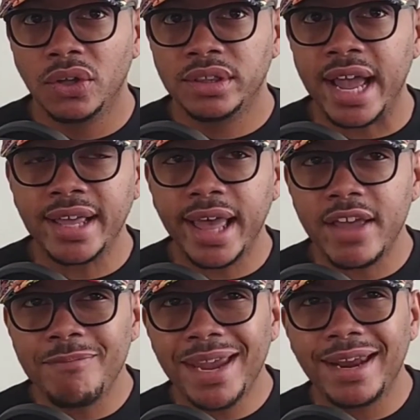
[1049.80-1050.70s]
that
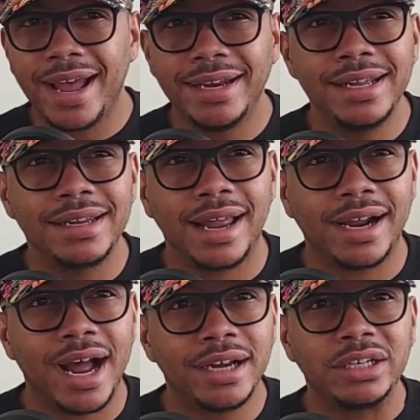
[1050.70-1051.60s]
gave me an idea,
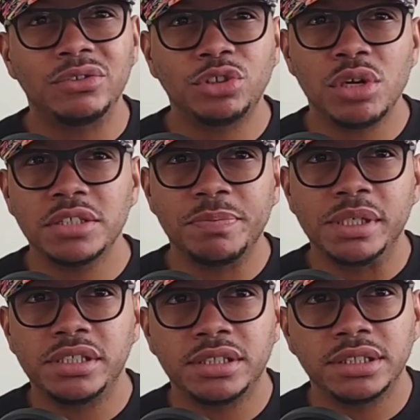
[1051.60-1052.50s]
like, I don't trust
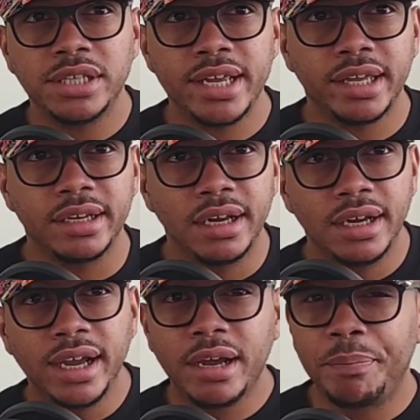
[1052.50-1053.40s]
bitches because they could
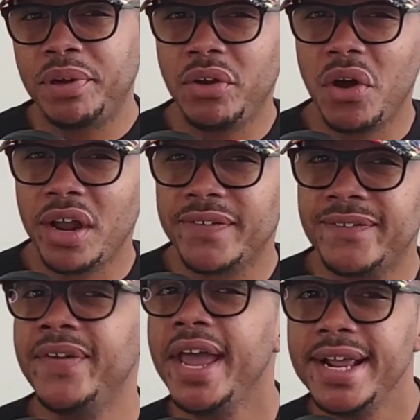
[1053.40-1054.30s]
put on a
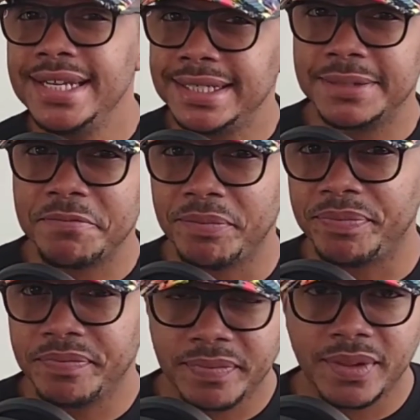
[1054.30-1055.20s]
face,
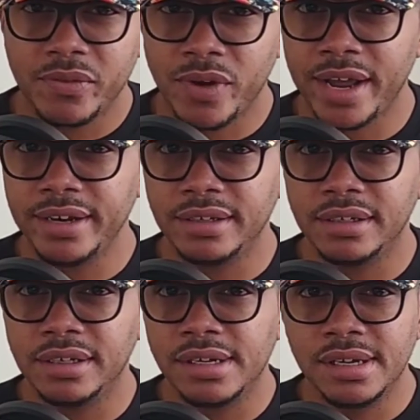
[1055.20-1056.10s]
right?
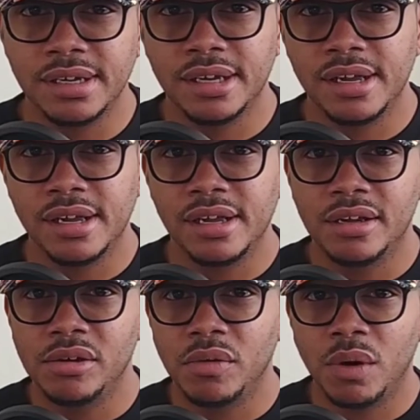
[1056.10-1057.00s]

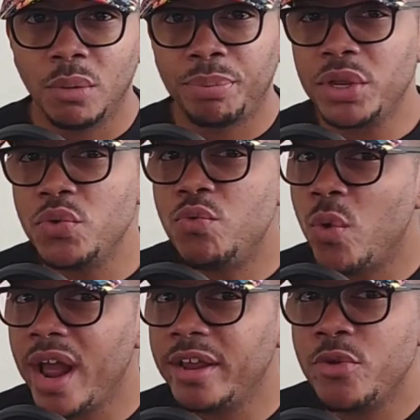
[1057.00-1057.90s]
But you
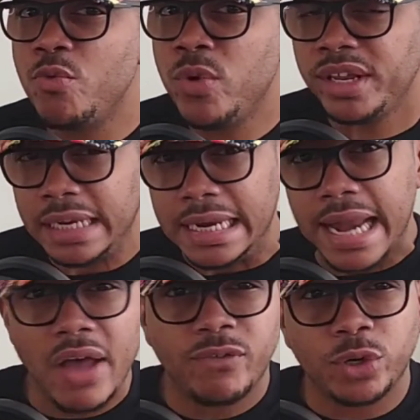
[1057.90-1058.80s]
really
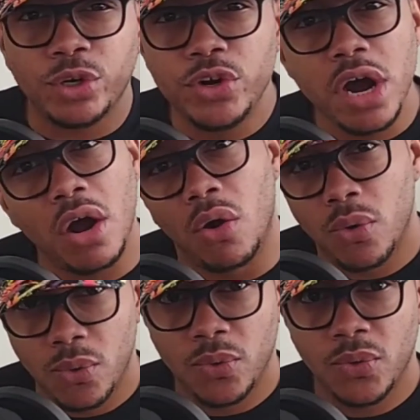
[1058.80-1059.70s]
never know.
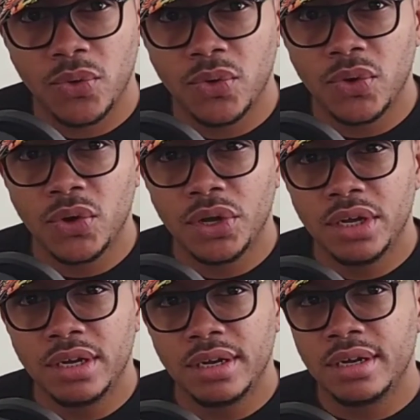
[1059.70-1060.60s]

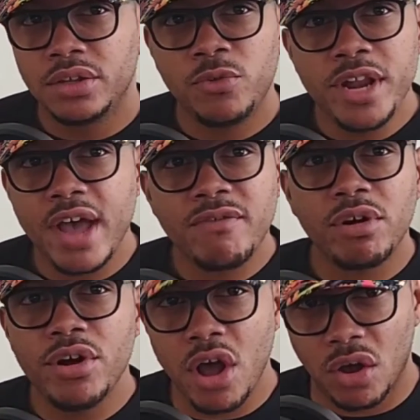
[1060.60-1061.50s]
You
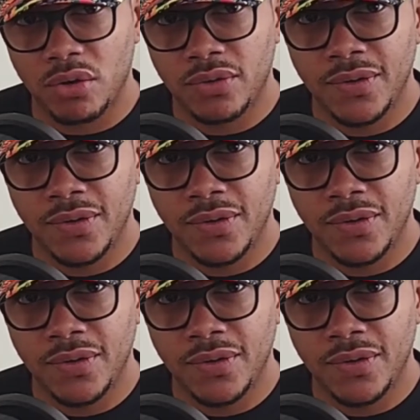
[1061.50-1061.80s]
never know.